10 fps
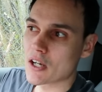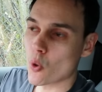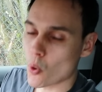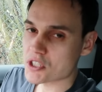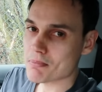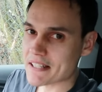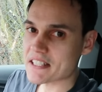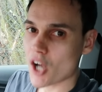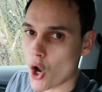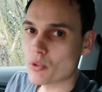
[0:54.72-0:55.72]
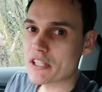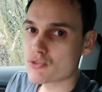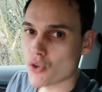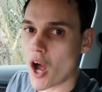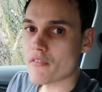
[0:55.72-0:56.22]
automatic only
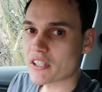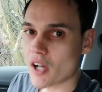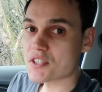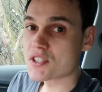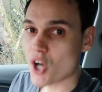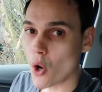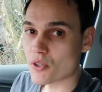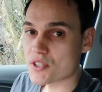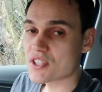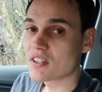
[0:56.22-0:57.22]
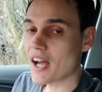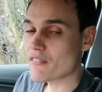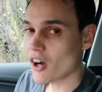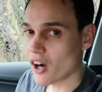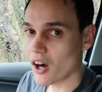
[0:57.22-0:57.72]
driving license holders
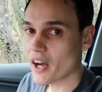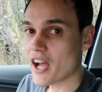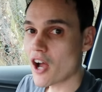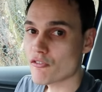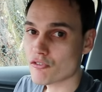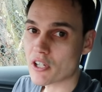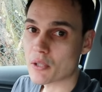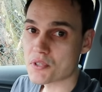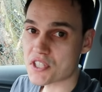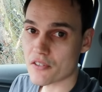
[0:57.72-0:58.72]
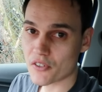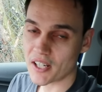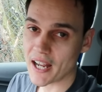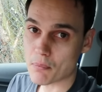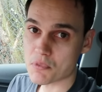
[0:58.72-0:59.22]
have a higher frequency of
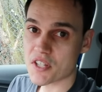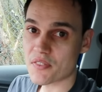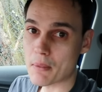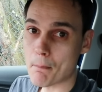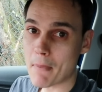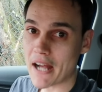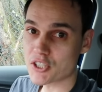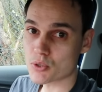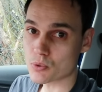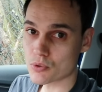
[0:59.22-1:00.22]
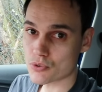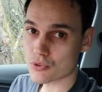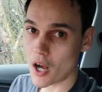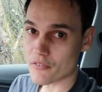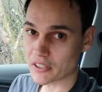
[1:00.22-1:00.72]
claims than manual
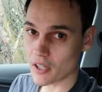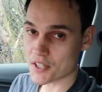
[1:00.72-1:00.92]
driving